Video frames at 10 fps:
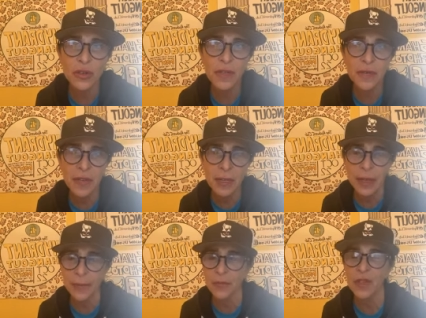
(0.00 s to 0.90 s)
the
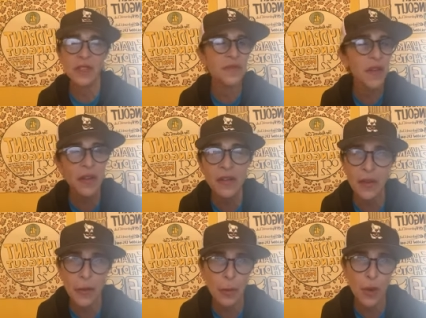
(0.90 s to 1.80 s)
feeling. It's very,
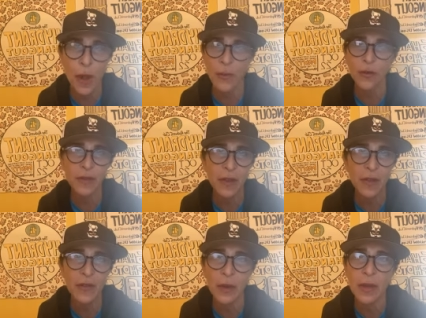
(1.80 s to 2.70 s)
very primal,
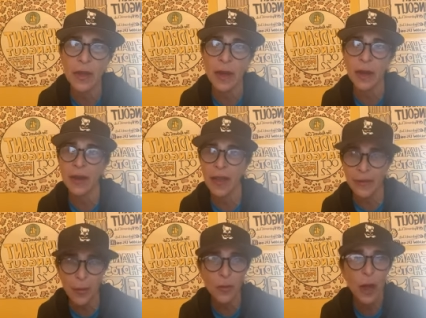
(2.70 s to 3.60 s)
very, very uh, kind
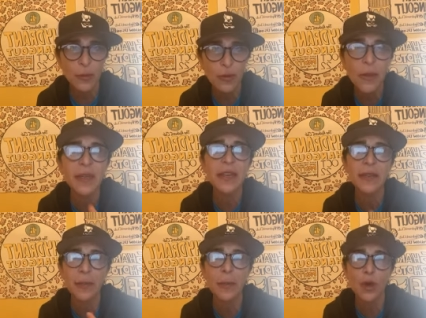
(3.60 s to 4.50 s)
of a, a primitive
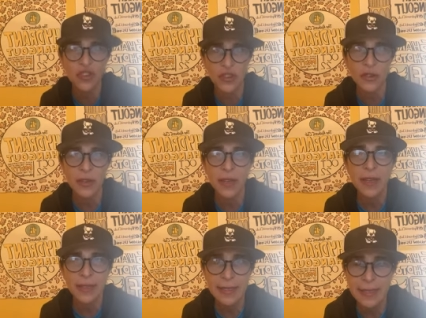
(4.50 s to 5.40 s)
emotional
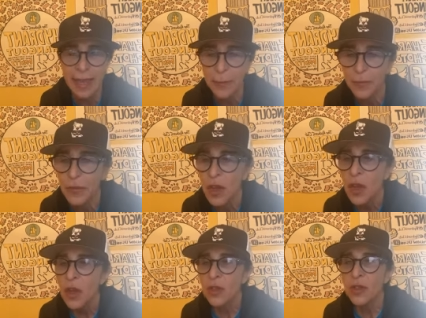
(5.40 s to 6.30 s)
state.
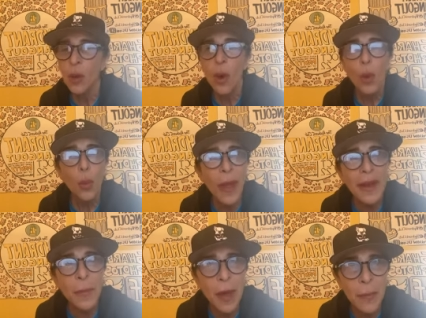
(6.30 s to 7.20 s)
So
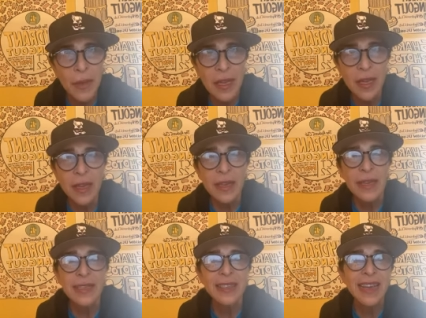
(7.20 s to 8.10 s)
when a puppy
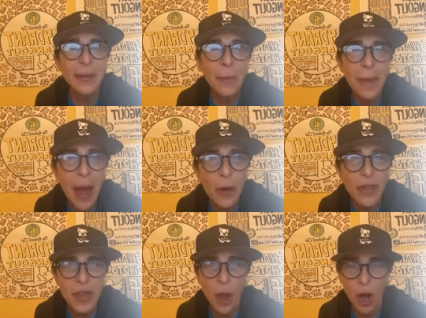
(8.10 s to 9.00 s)
is
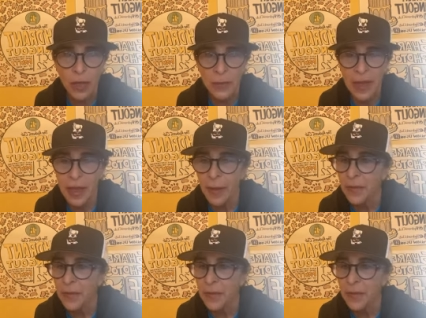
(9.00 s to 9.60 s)
mouthing on me,